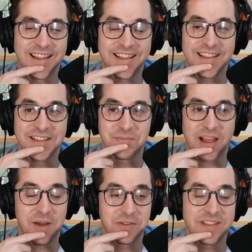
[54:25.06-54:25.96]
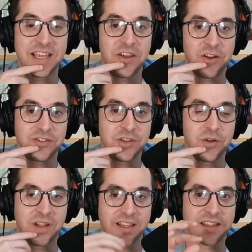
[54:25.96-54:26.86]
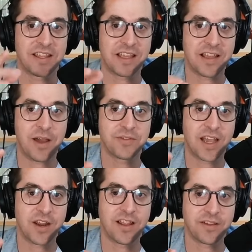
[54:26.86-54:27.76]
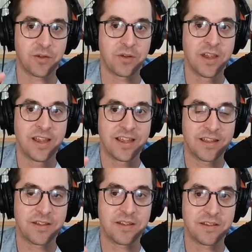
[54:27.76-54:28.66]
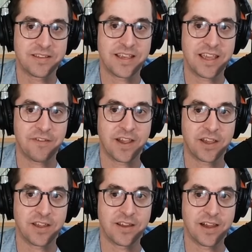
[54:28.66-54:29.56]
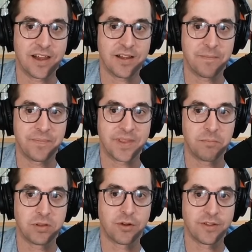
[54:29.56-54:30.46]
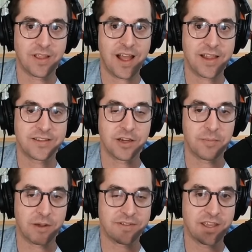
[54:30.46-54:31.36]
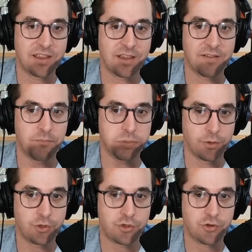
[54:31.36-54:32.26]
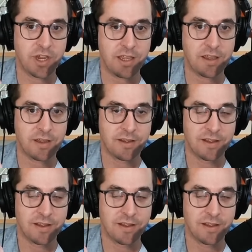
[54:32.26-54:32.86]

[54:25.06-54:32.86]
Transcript: It's, I was thinking also like th- I was kind of like seeing if I could uh, blur the lines here, but I was thinking of Blue Streak.